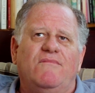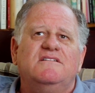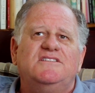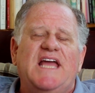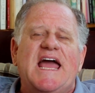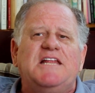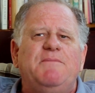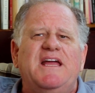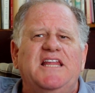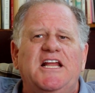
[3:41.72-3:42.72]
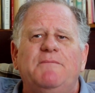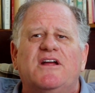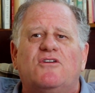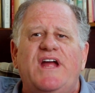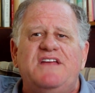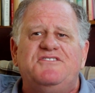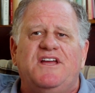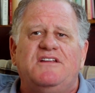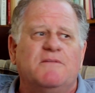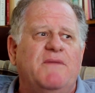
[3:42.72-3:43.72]
she had to be a little bit
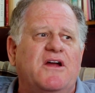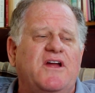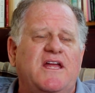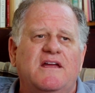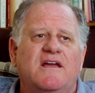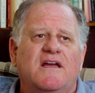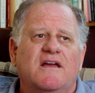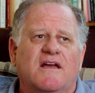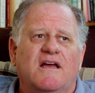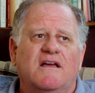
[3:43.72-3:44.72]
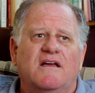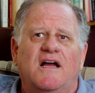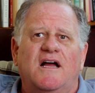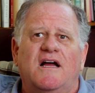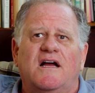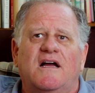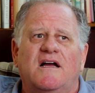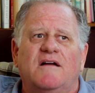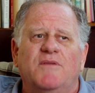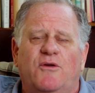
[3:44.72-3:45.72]
crazy to marry
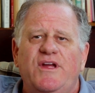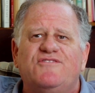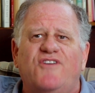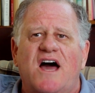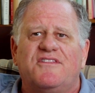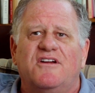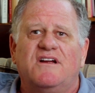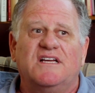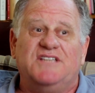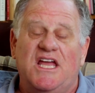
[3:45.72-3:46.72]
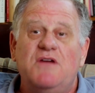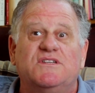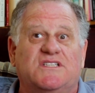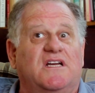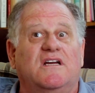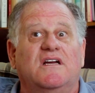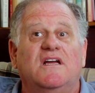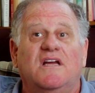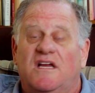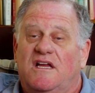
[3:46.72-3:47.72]
Magritte's father, because he was I
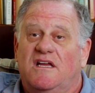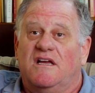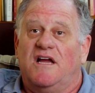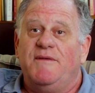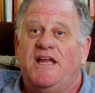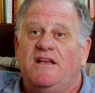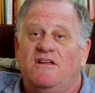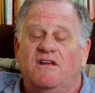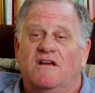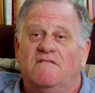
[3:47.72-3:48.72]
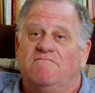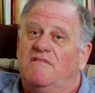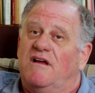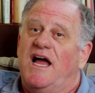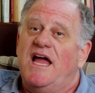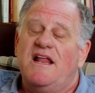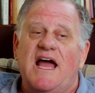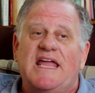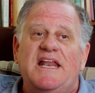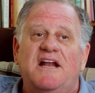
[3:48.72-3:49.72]

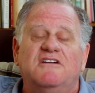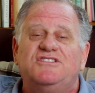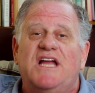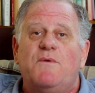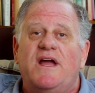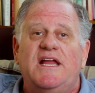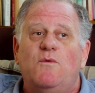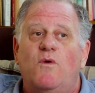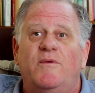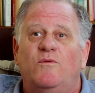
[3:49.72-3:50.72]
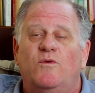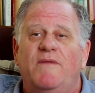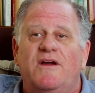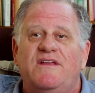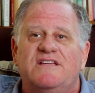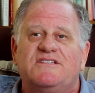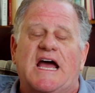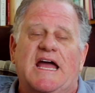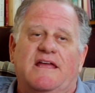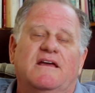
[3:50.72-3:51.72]
can't understand why any woman would marry this
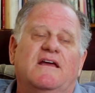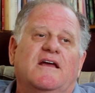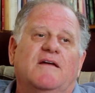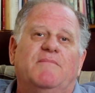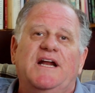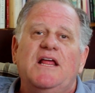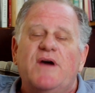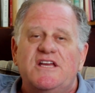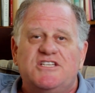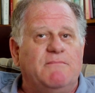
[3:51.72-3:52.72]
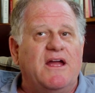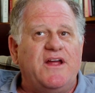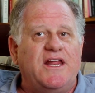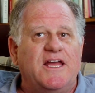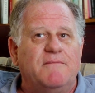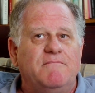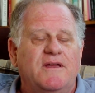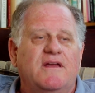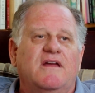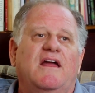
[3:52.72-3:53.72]
guy. But anyway, she married him,
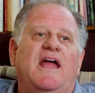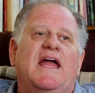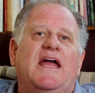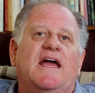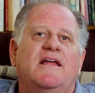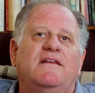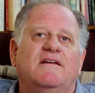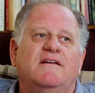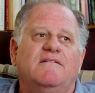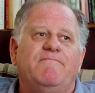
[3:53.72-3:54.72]
and